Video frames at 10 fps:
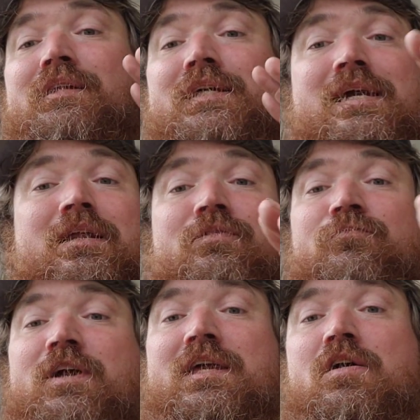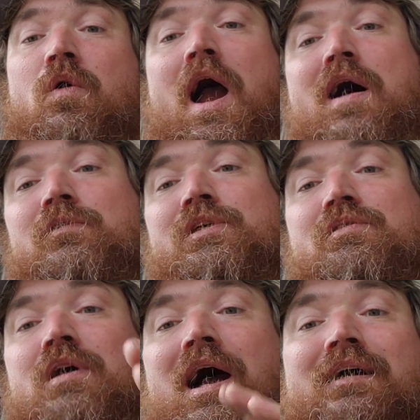to get a video out to
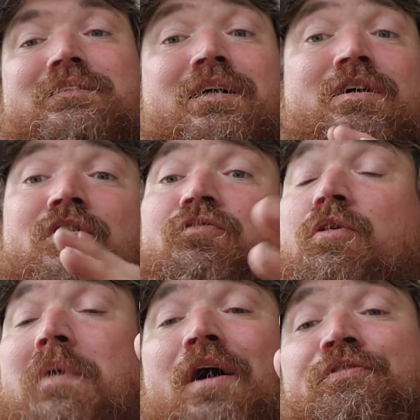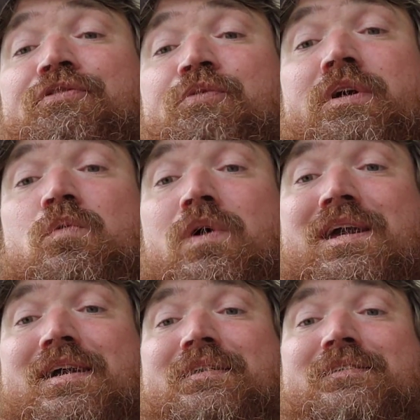you guys for about three
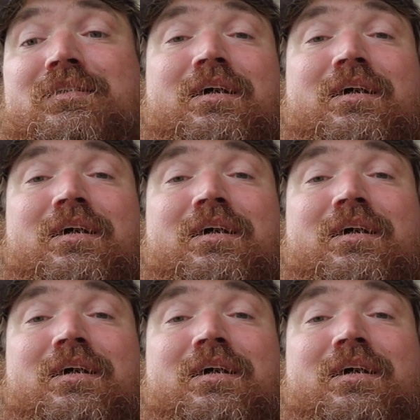weeks.